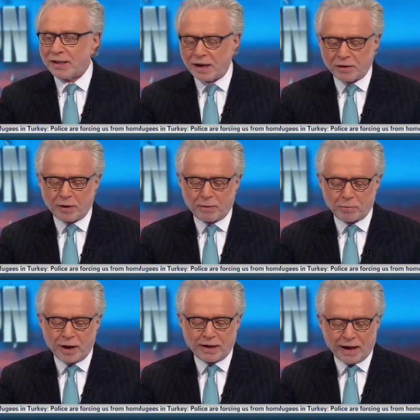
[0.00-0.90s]
I want to take a
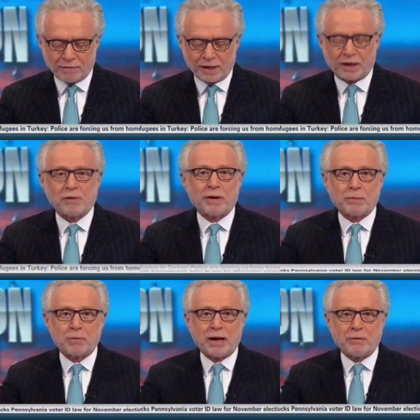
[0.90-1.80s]
quick break. Have to take a
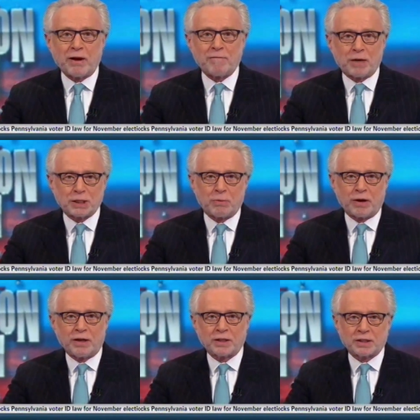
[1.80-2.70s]
quick break. We have much more to